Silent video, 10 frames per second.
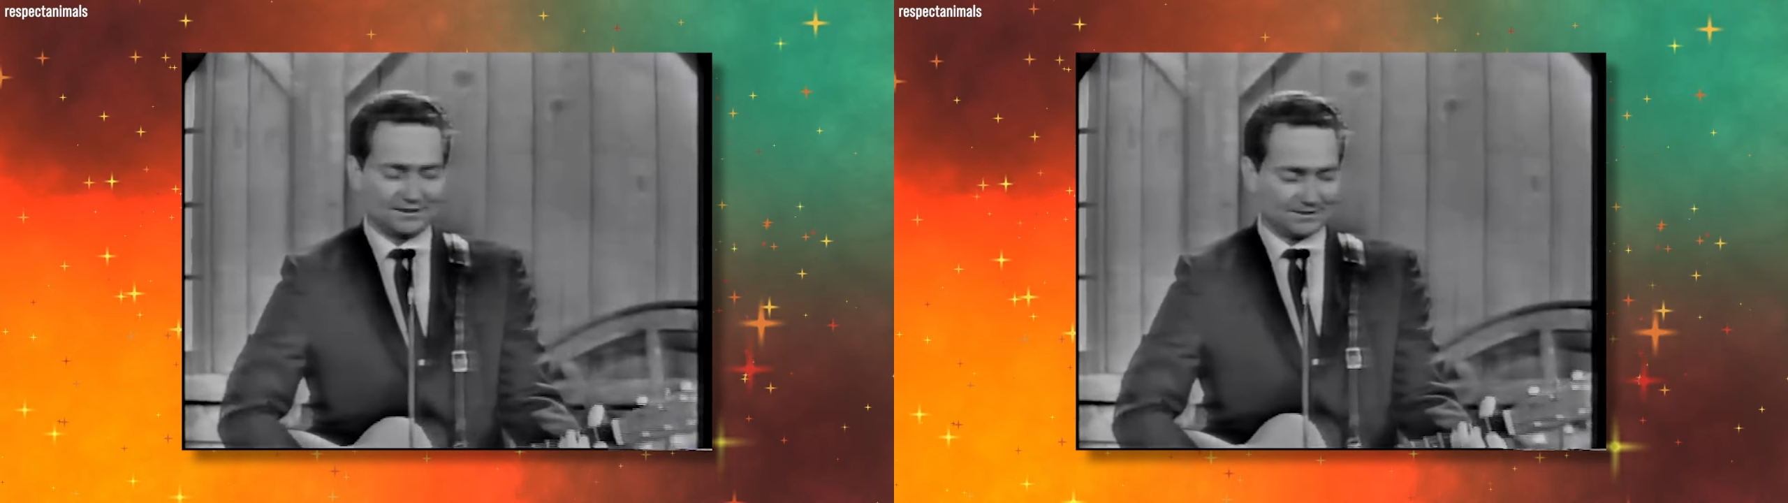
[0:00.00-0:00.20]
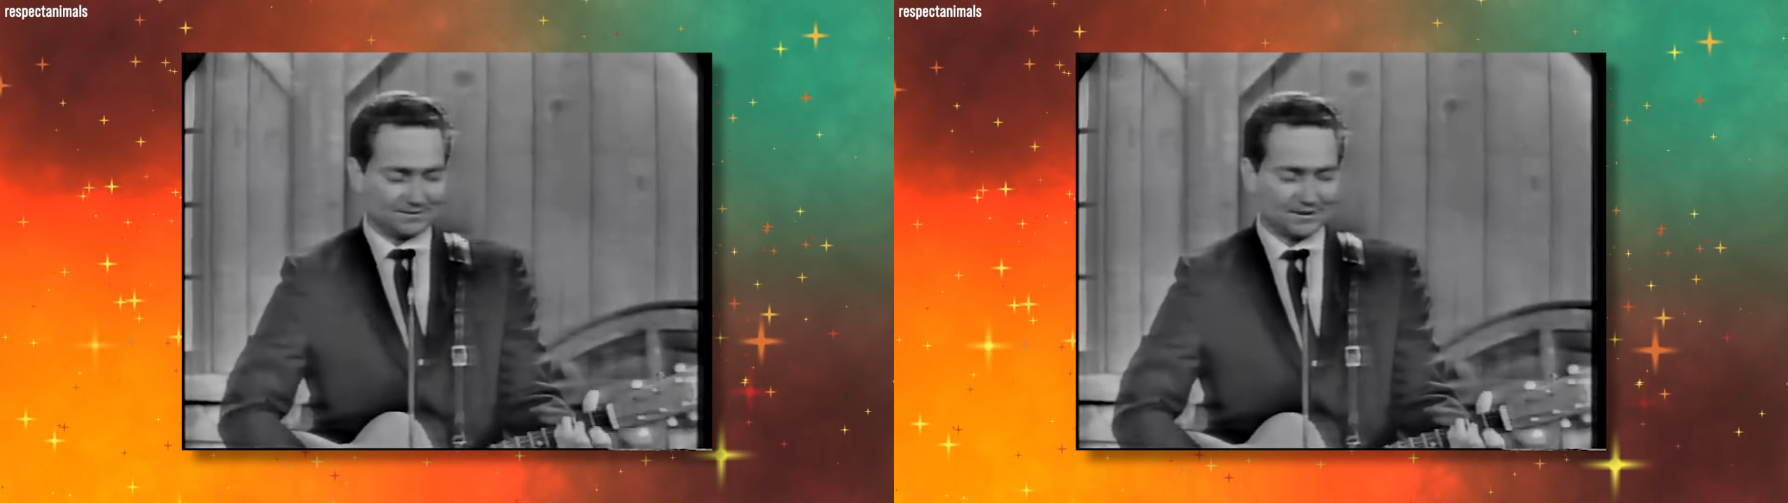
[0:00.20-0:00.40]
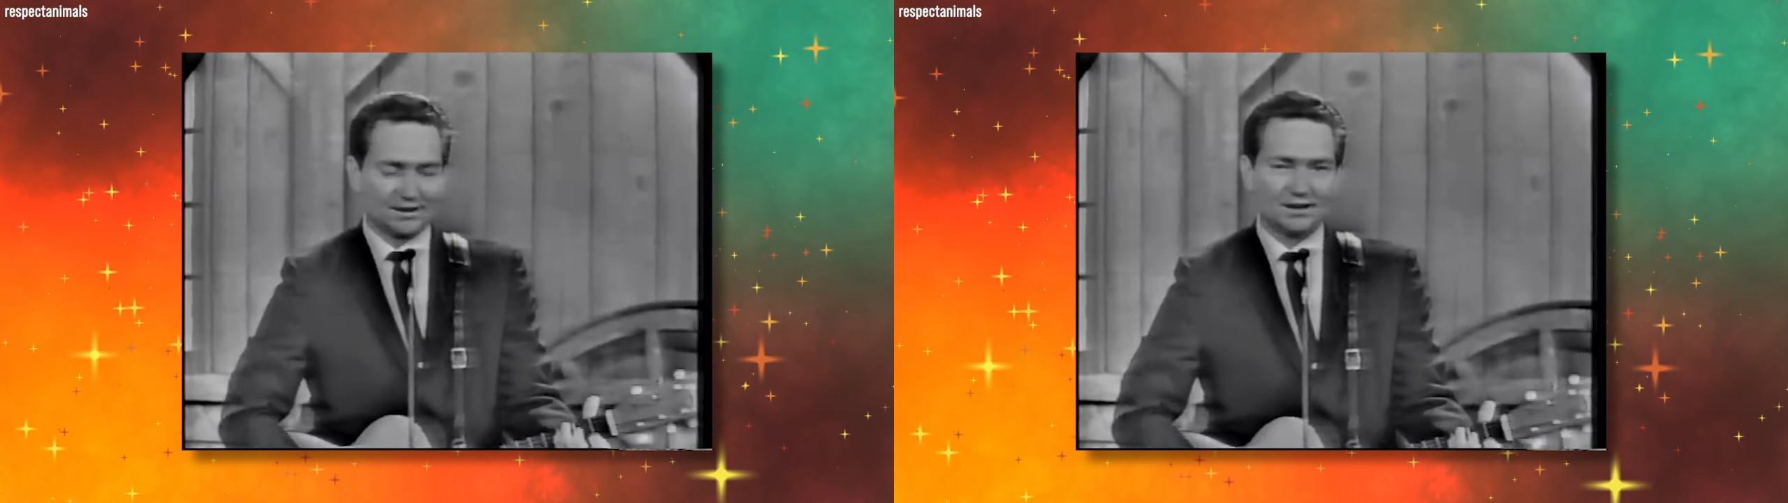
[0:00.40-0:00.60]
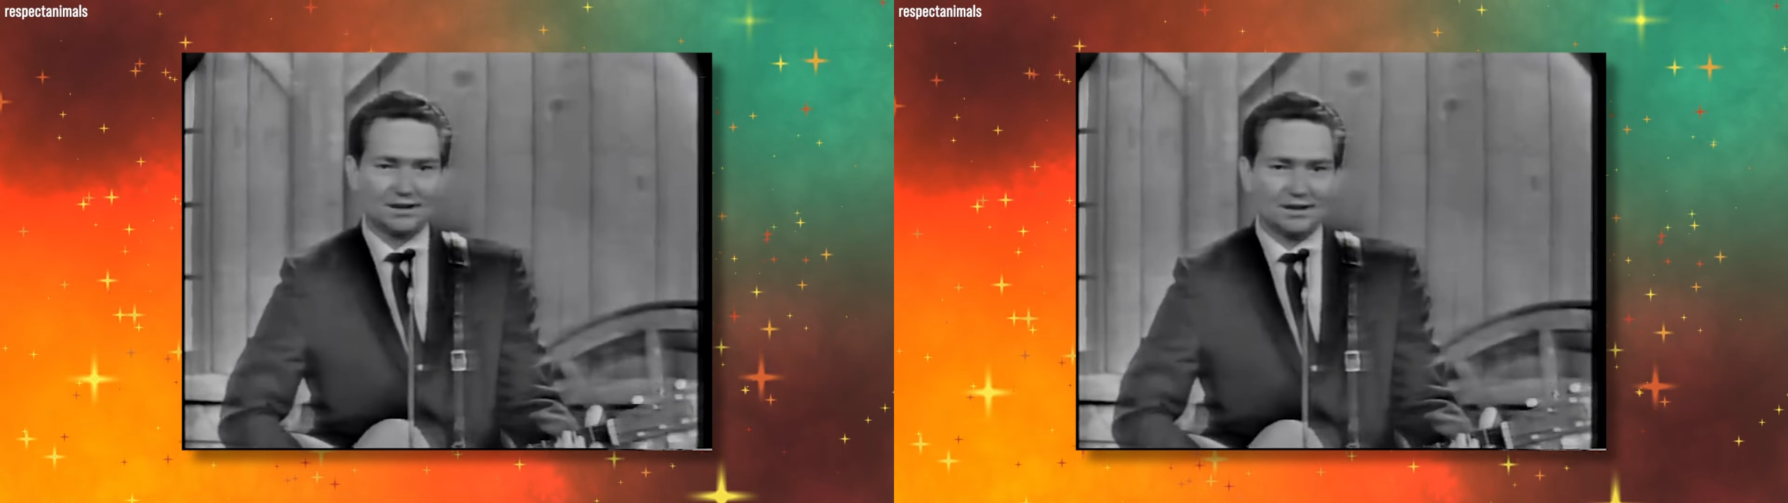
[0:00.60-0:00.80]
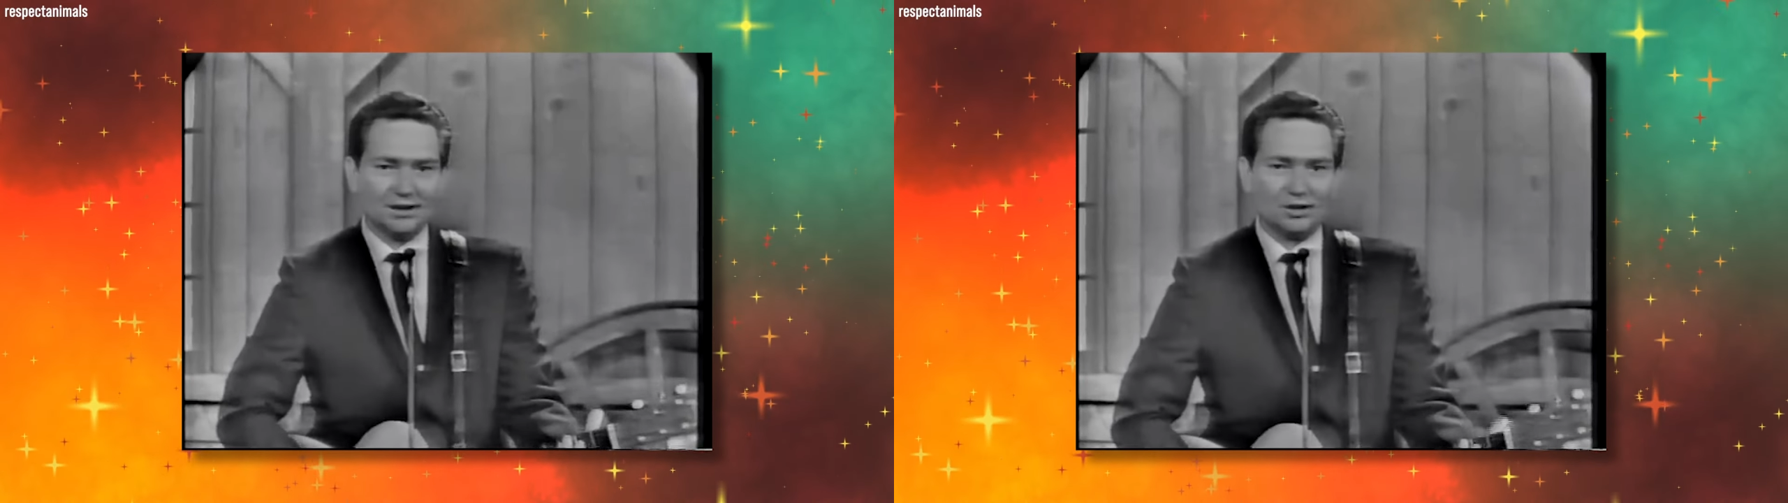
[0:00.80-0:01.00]
Louis
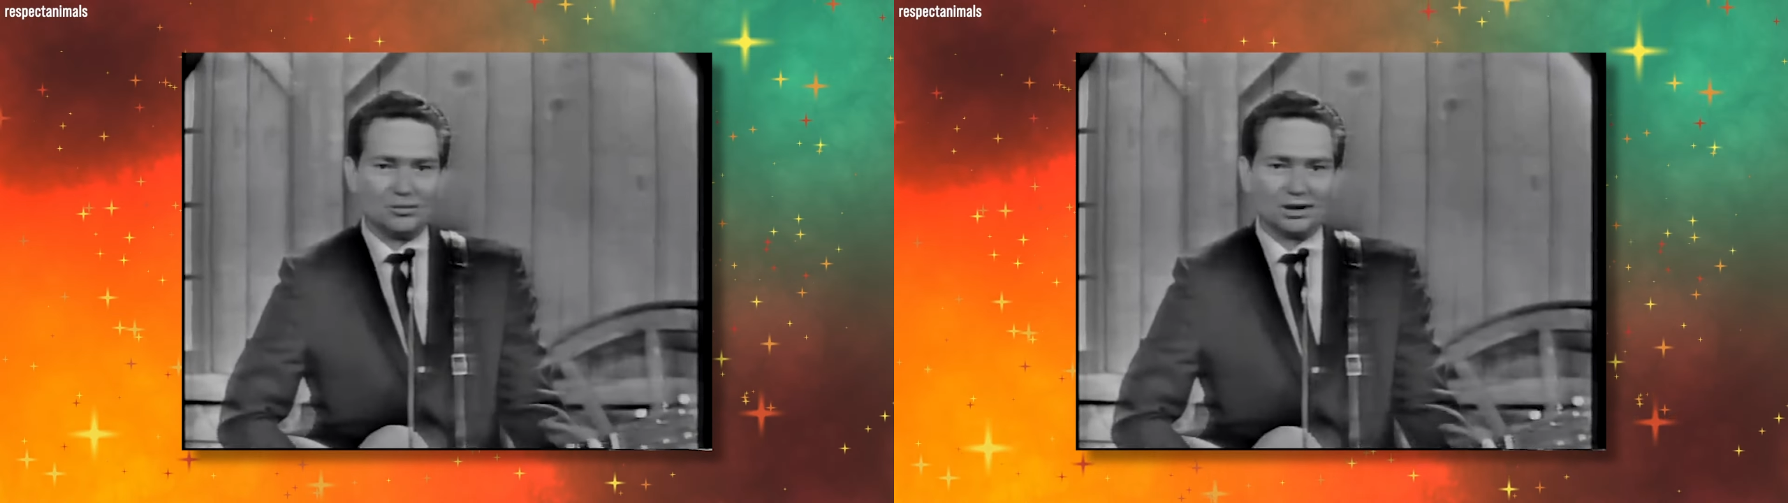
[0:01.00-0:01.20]
Armstrong.